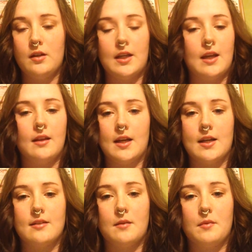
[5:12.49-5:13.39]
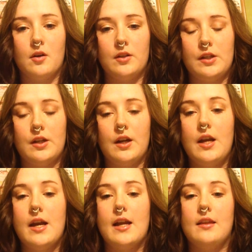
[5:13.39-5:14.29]
Again, like I said earlier,
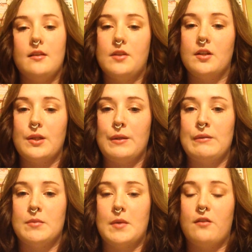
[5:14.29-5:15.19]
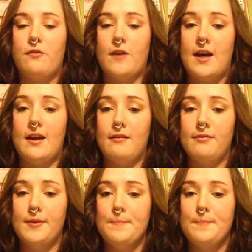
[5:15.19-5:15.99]
I lived there till I was about 5